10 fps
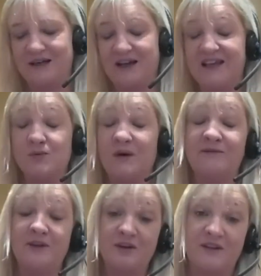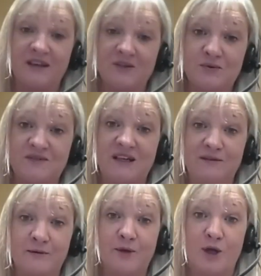I guess one of the good things we've seen
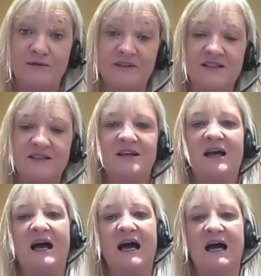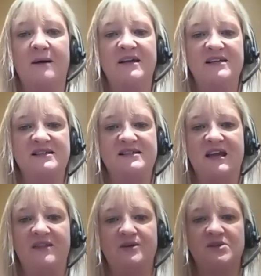from COVID is
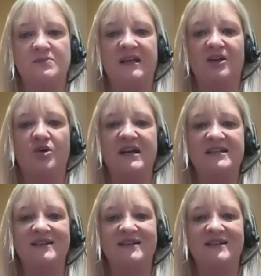that there has been a greater